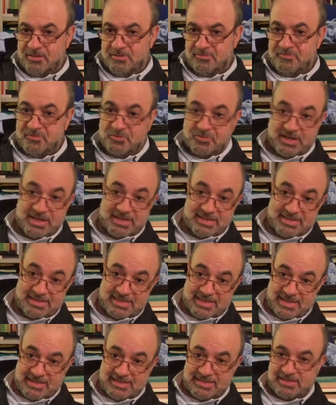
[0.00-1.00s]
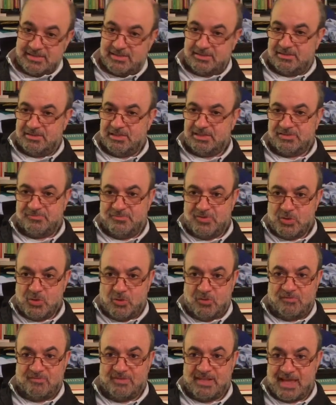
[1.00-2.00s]
For instance, this
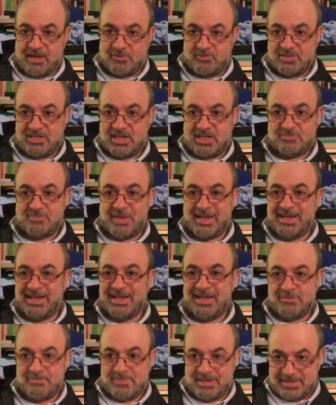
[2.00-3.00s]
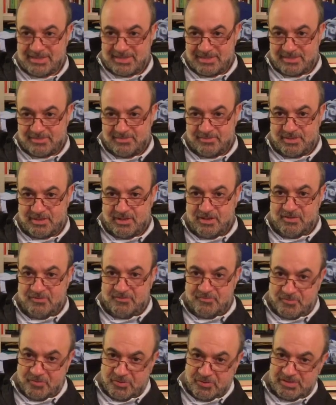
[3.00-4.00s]
view of language had many limits.
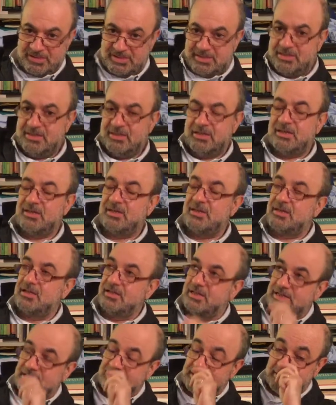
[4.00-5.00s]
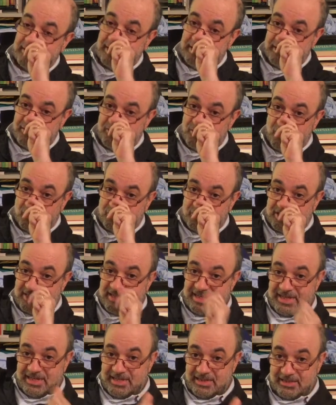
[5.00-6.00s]
First, it did not
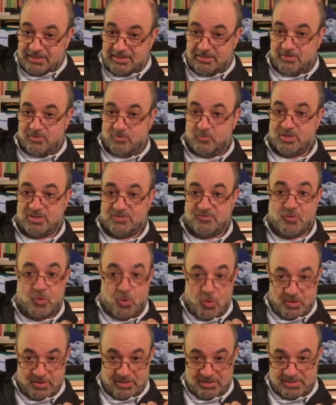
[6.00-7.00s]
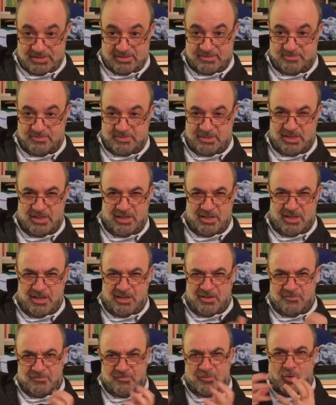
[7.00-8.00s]
deal with voice.
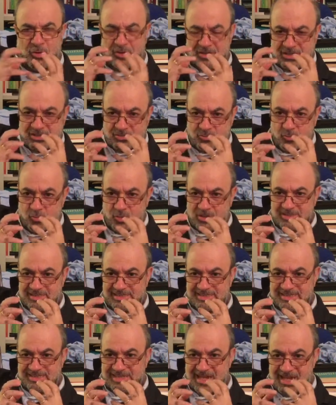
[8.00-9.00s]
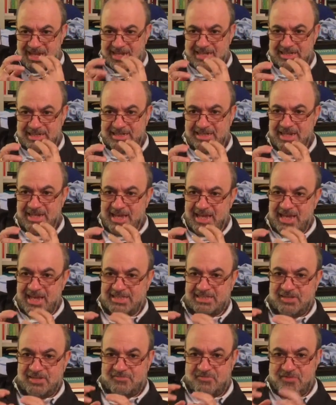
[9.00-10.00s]
Voice was taken as a